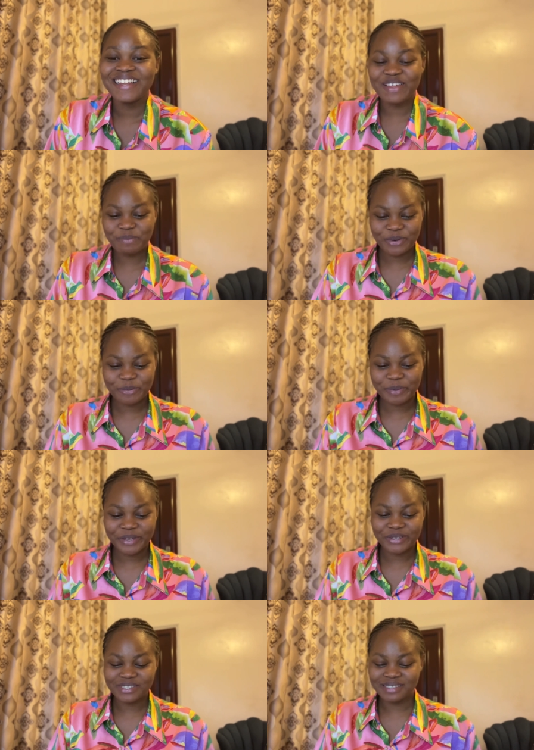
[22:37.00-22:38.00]
let me know
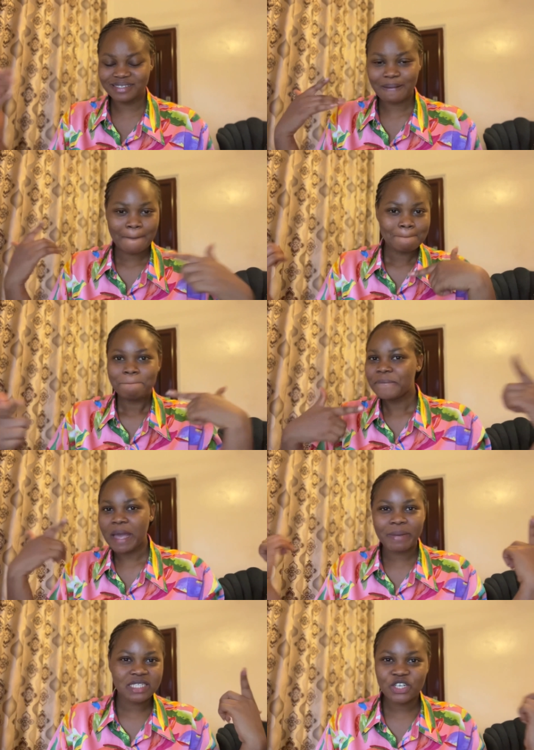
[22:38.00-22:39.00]
because
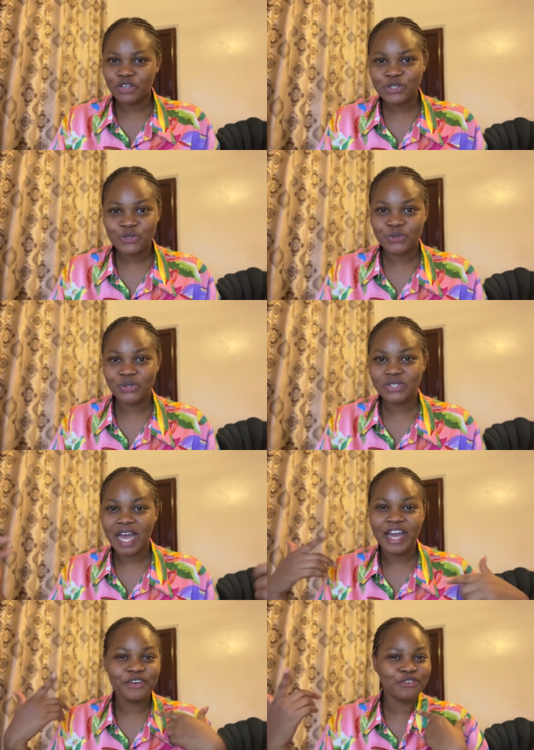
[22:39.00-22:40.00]
i'm at a crossroad
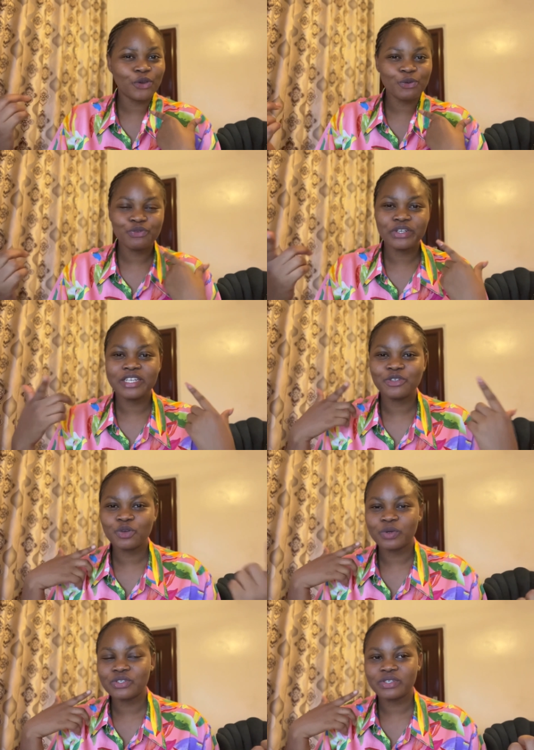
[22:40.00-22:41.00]
i don't really know
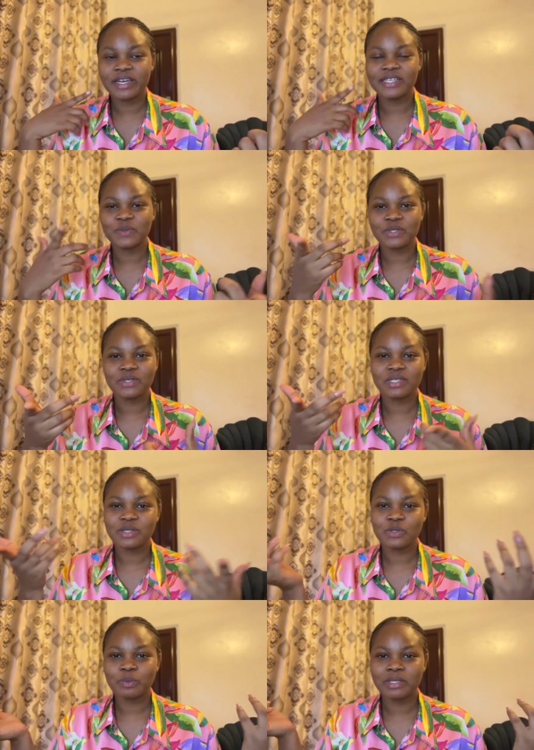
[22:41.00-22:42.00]
what you guys want to see
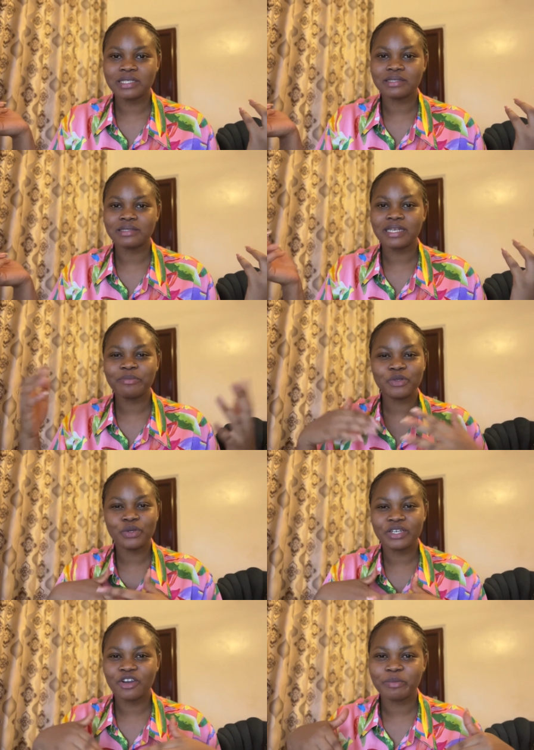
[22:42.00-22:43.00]
so please let me know
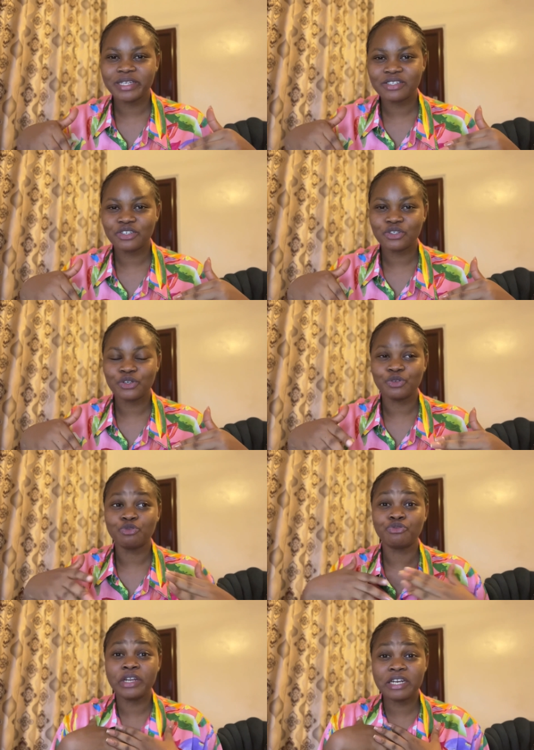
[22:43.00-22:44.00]
in the comment section
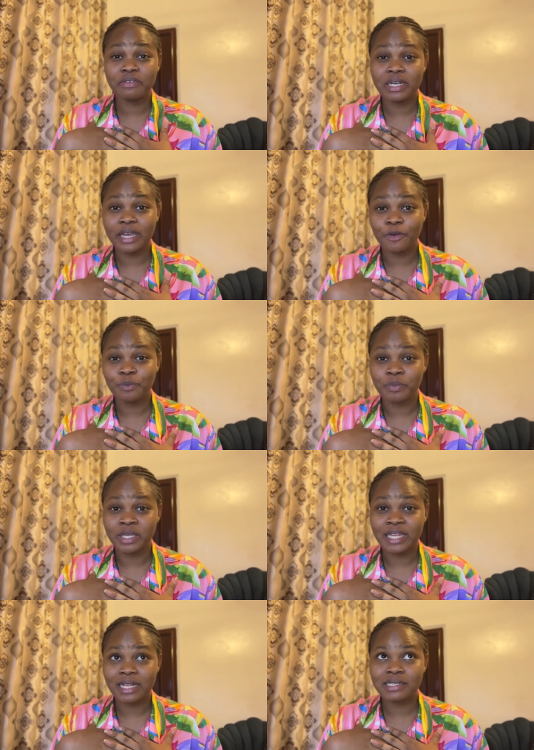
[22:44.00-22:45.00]
you really really help
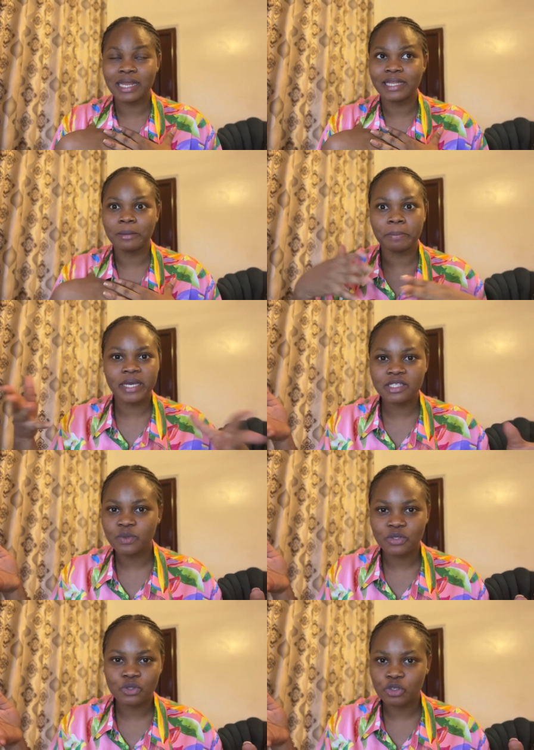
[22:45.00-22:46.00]
me that's like the best
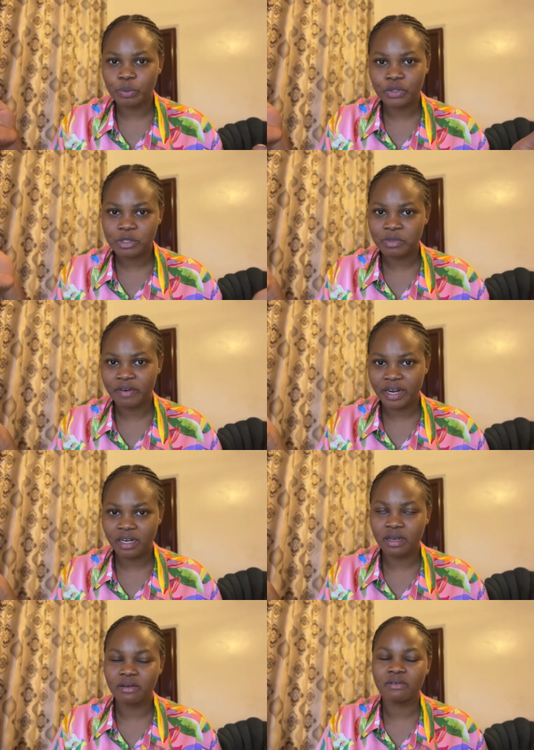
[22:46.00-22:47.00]
way to support me right
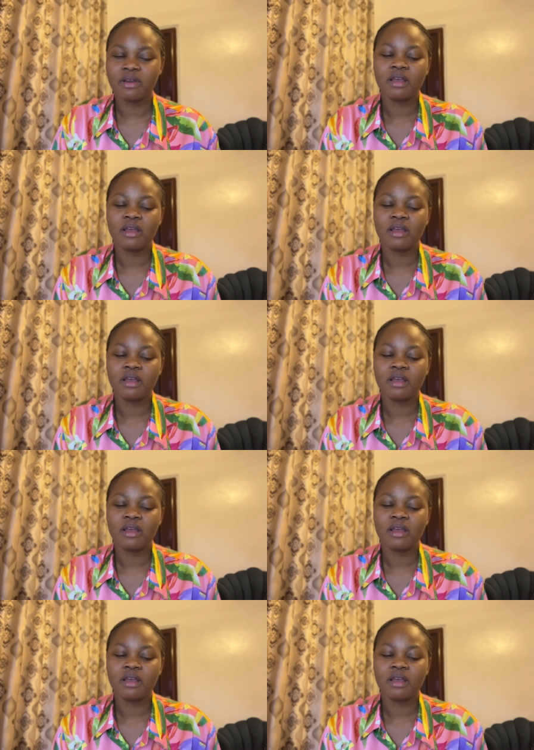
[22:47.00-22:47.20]
now